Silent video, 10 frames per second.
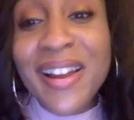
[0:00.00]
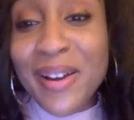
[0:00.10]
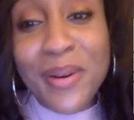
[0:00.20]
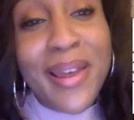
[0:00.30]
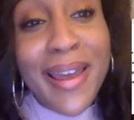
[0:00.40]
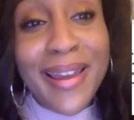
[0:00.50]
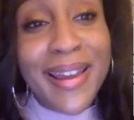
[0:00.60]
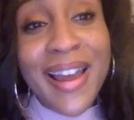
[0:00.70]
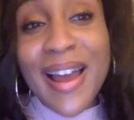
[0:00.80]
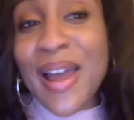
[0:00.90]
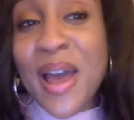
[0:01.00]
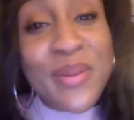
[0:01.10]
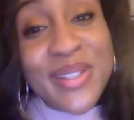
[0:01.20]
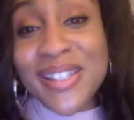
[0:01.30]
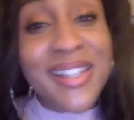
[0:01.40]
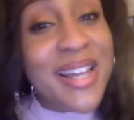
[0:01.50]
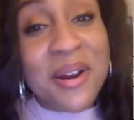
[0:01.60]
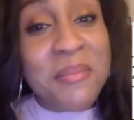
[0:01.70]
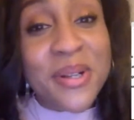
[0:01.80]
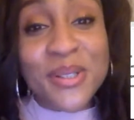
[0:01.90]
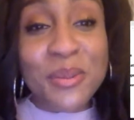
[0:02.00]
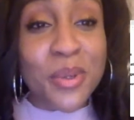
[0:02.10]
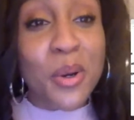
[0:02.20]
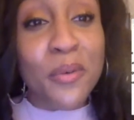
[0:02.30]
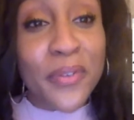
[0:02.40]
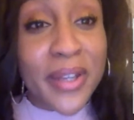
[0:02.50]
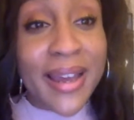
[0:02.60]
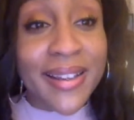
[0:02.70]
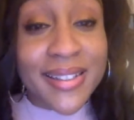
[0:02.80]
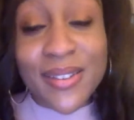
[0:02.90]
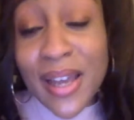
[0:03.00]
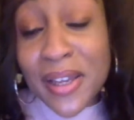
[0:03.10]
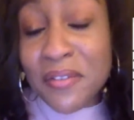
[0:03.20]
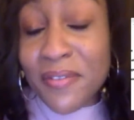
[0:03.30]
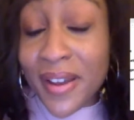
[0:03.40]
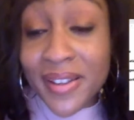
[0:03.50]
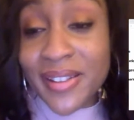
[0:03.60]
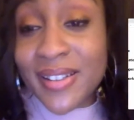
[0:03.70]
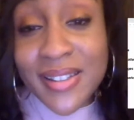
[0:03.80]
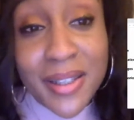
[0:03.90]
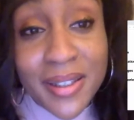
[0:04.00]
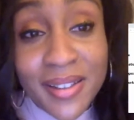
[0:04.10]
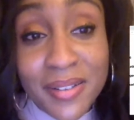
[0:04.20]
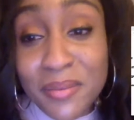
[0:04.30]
Okay, I haven't seen that commercial, but hopefully I can find it and see it,